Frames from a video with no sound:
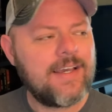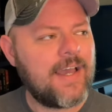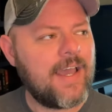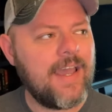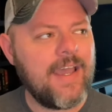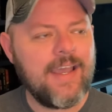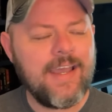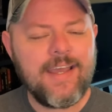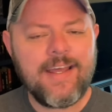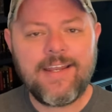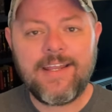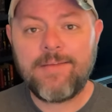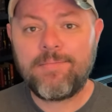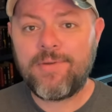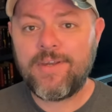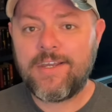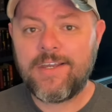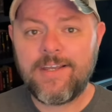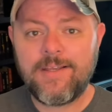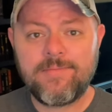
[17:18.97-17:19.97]
And it
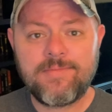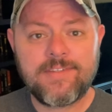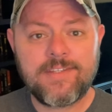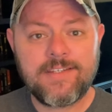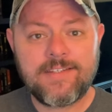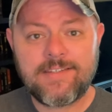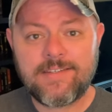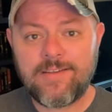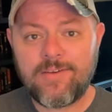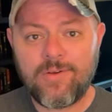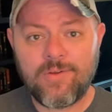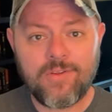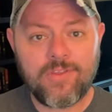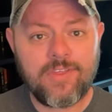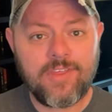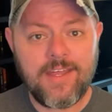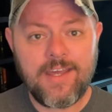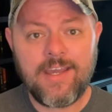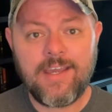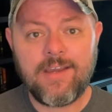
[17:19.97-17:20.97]
becomes this whole
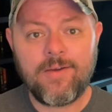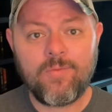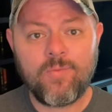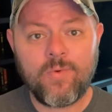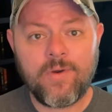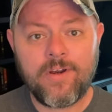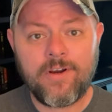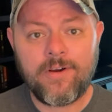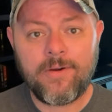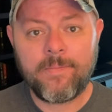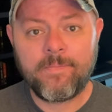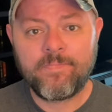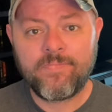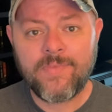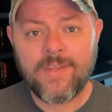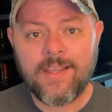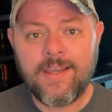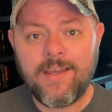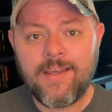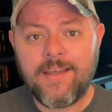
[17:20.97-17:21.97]
thing where
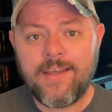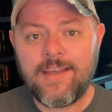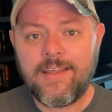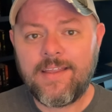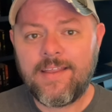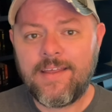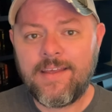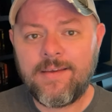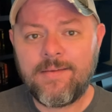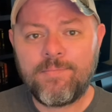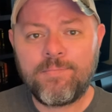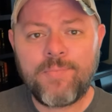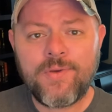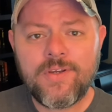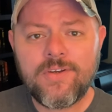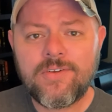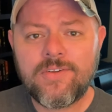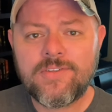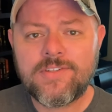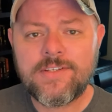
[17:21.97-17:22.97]
it
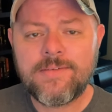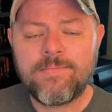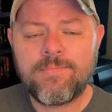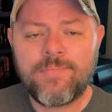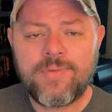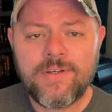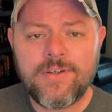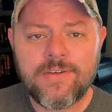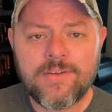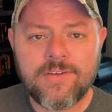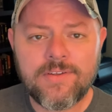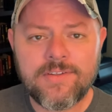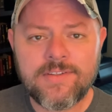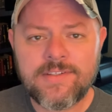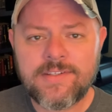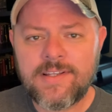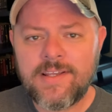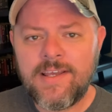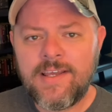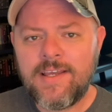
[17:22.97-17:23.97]
builds and
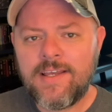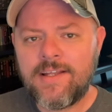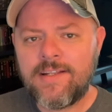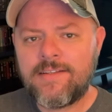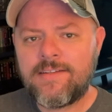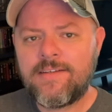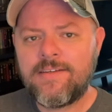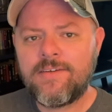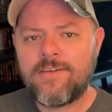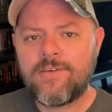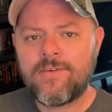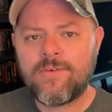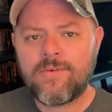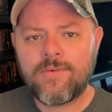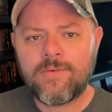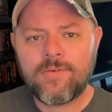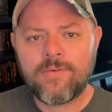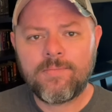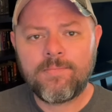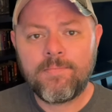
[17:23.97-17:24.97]
builds until
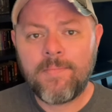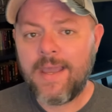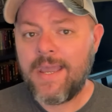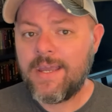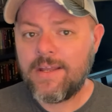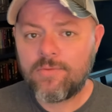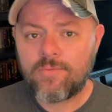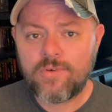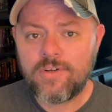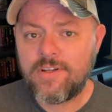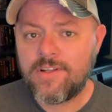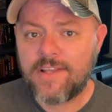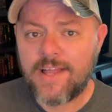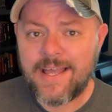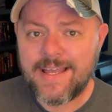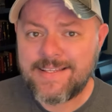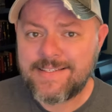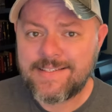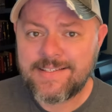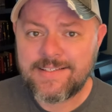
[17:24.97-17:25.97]
Mann
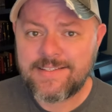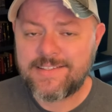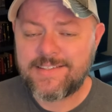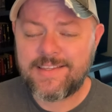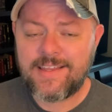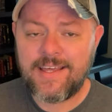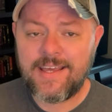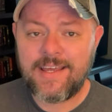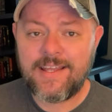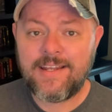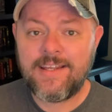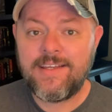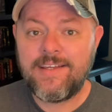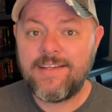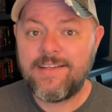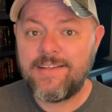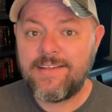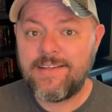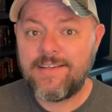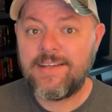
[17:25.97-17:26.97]
realizes that
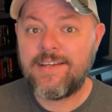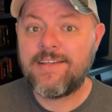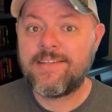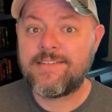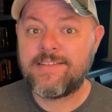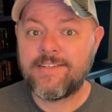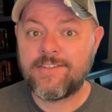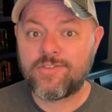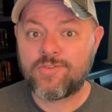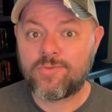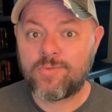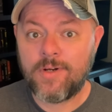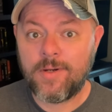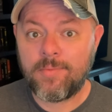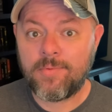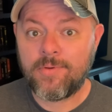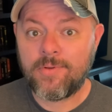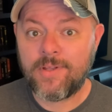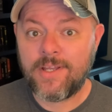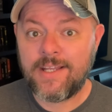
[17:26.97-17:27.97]
he is in
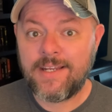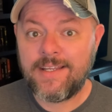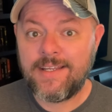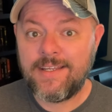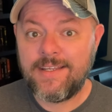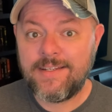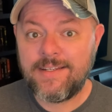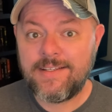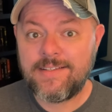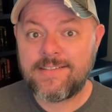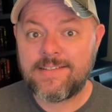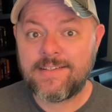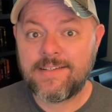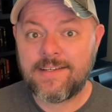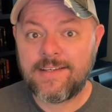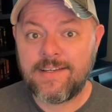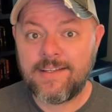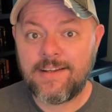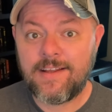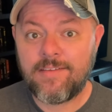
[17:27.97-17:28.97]
trouble and he needs to
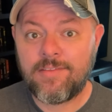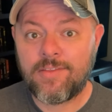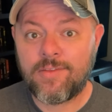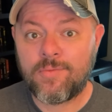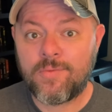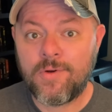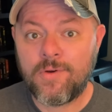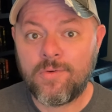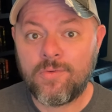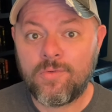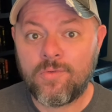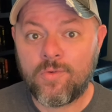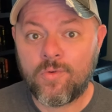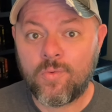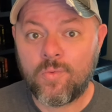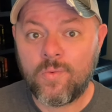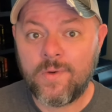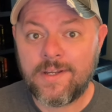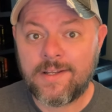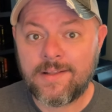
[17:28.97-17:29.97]
get off the road
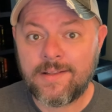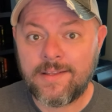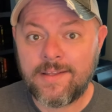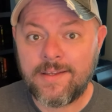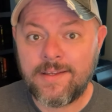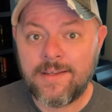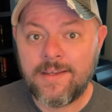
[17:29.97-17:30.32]
quickly.